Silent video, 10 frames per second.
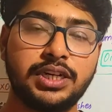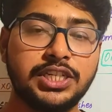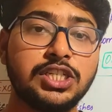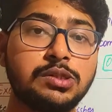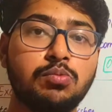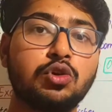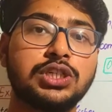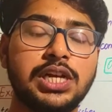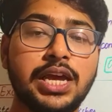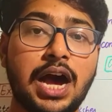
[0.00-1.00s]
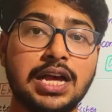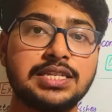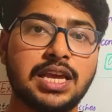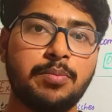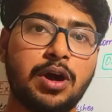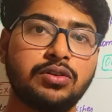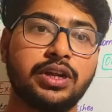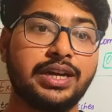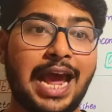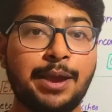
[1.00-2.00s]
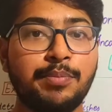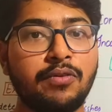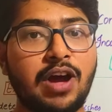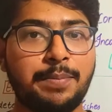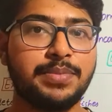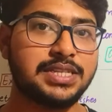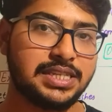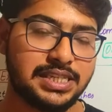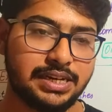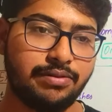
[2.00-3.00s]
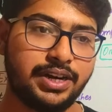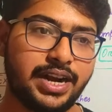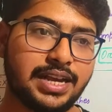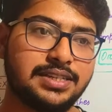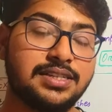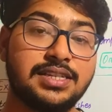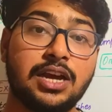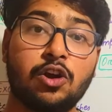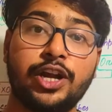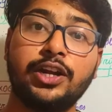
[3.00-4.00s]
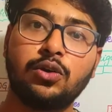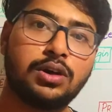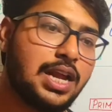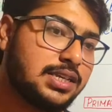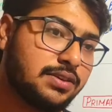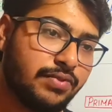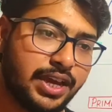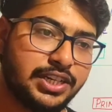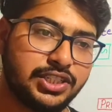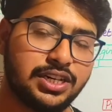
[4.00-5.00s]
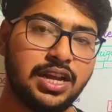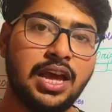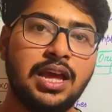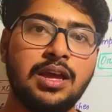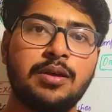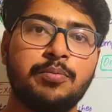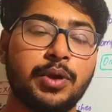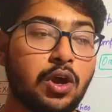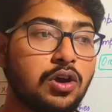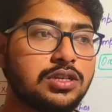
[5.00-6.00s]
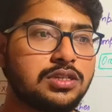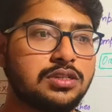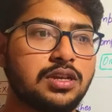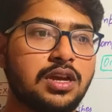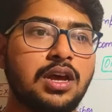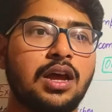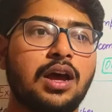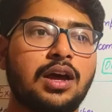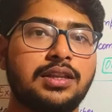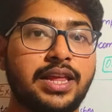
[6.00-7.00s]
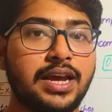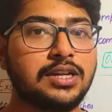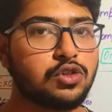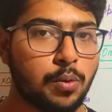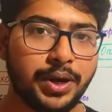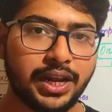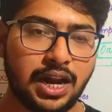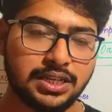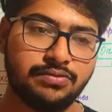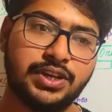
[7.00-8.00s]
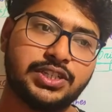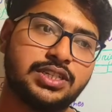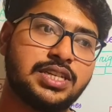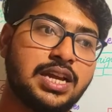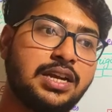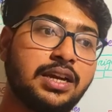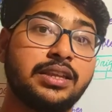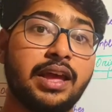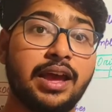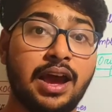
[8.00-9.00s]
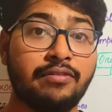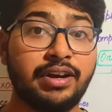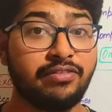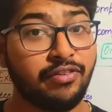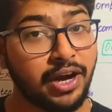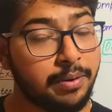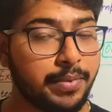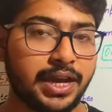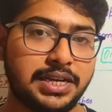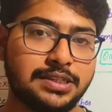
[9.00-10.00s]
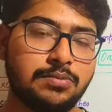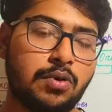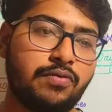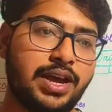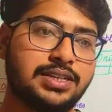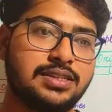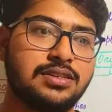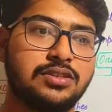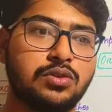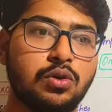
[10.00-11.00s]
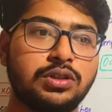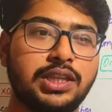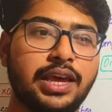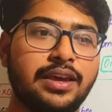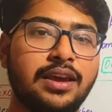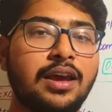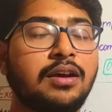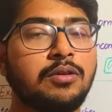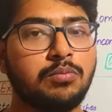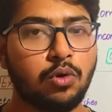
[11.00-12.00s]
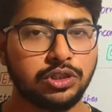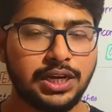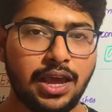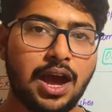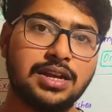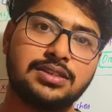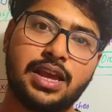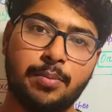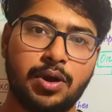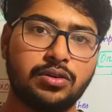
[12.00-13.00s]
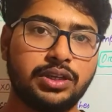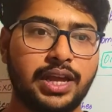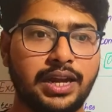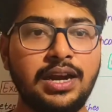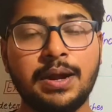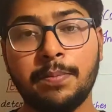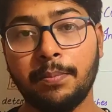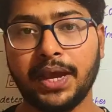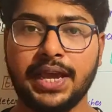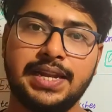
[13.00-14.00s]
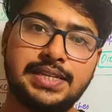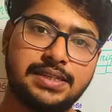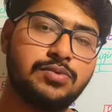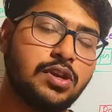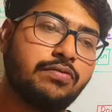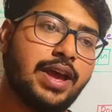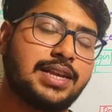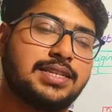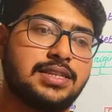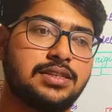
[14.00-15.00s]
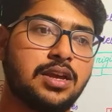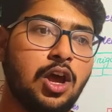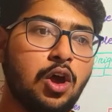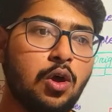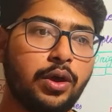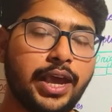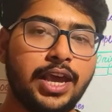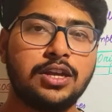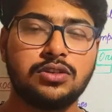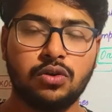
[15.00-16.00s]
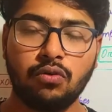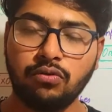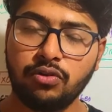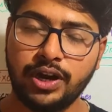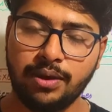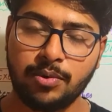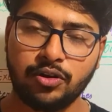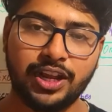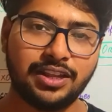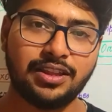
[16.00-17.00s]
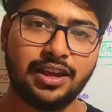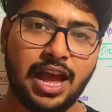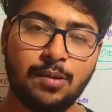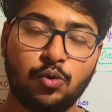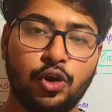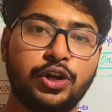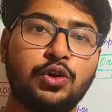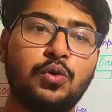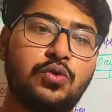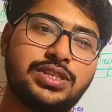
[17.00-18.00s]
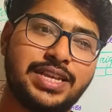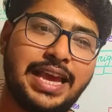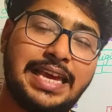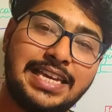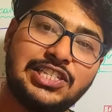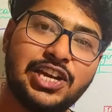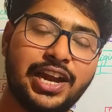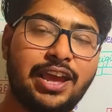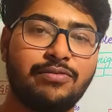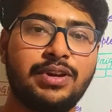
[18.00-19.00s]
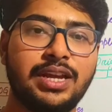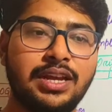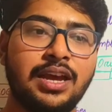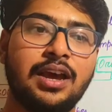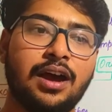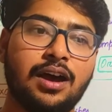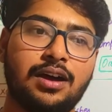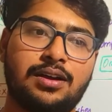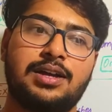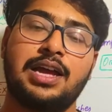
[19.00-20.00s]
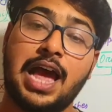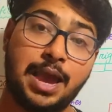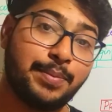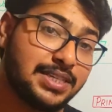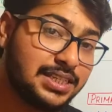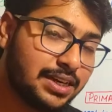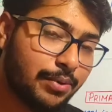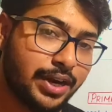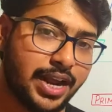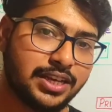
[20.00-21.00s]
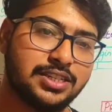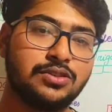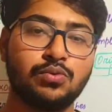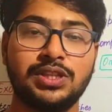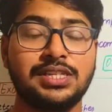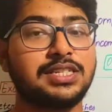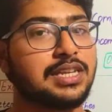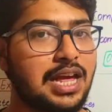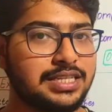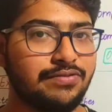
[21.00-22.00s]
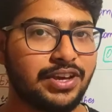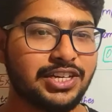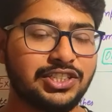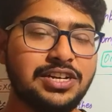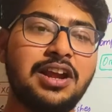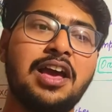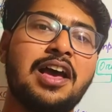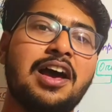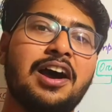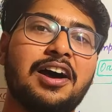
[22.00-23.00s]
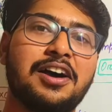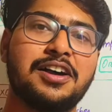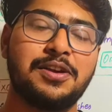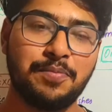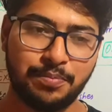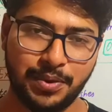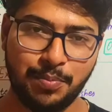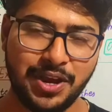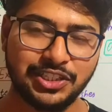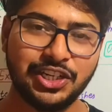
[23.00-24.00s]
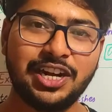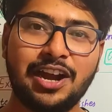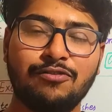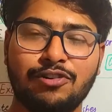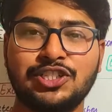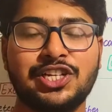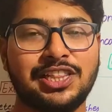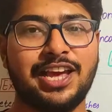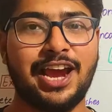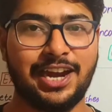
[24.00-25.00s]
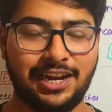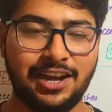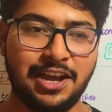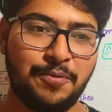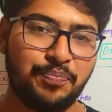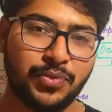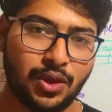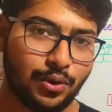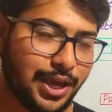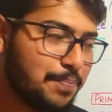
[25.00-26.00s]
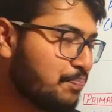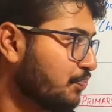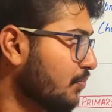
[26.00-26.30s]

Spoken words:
teachers mostly ask about the type of hypersensitivity reactions according to classification, because there are so many classifications and they have different mechanisms of actions. So they mostly ask about their mechanisms of actions. Okay, so don't worry about anything. I'm going to say each and every hypersensitivity reactions with its classification. Be patient and watch till the end. Okay.